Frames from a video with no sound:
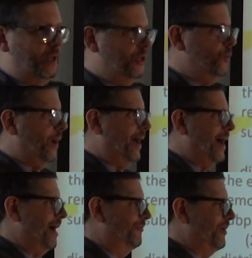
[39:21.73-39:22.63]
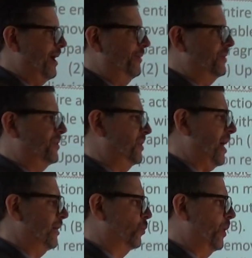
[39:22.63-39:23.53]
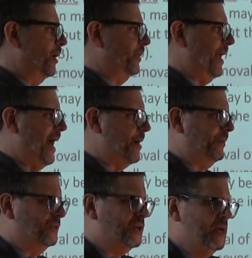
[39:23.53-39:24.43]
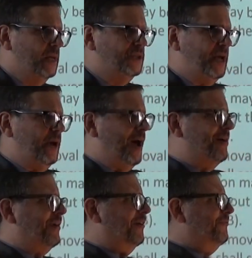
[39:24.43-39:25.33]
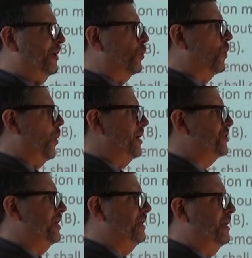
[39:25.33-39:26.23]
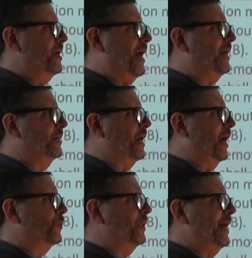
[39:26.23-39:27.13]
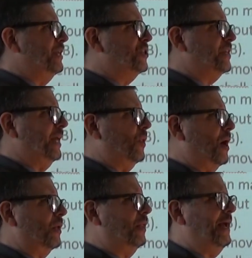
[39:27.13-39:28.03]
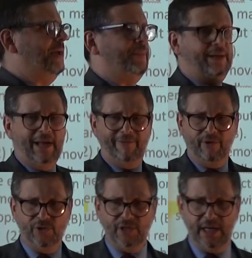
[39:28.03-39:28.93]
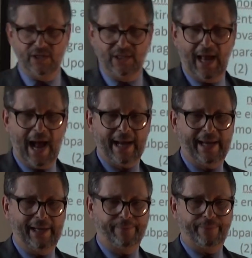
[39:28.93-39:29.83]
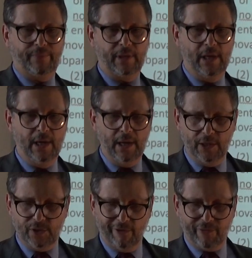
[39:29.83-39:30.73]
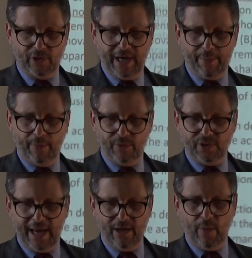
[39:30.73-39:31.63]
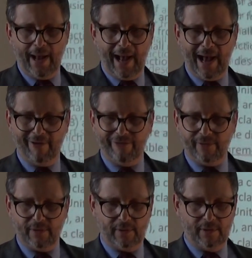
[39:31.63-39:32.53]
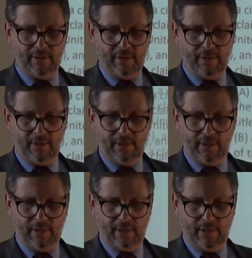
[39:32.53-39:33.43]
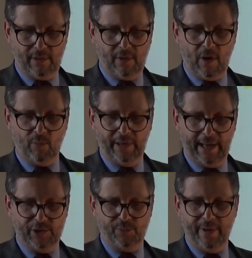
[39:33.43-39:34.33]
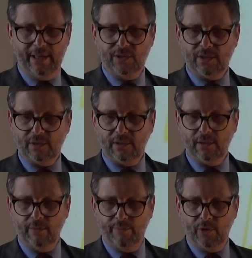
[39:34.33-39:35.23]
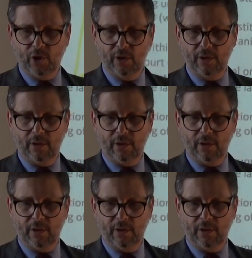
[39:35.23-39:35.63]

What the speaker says: you have, and this kind of rarely happens, say you have a federal question and an unrelated state law claim and diversity is lacking. So for example, say you have, oh, I'm running out of space. Let's